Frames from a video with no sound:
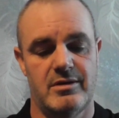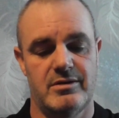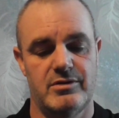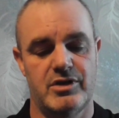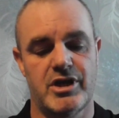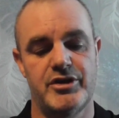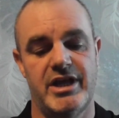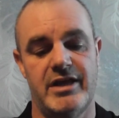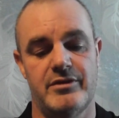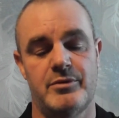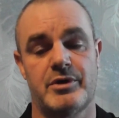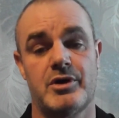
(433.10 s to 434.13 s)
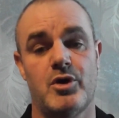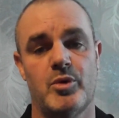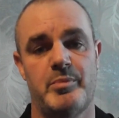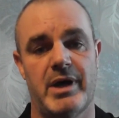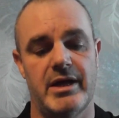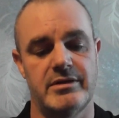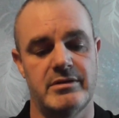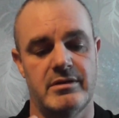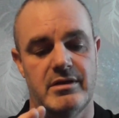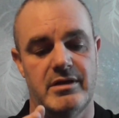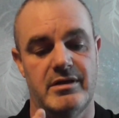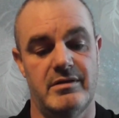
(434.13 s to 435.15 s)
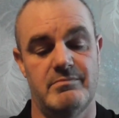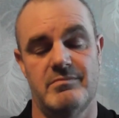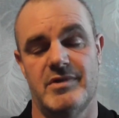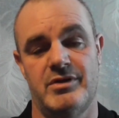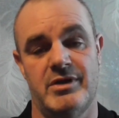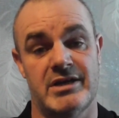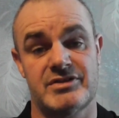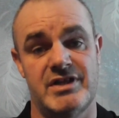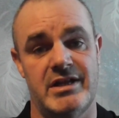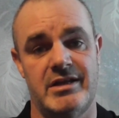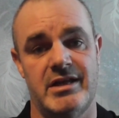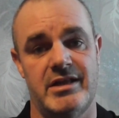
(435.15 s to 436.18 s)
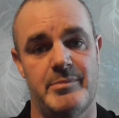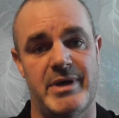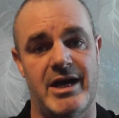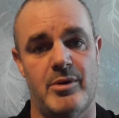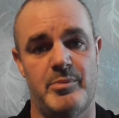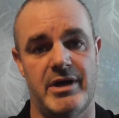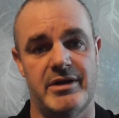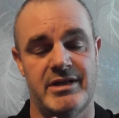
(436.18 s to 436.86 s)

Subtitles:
You go to hit the record button and you accidentally hit the power button.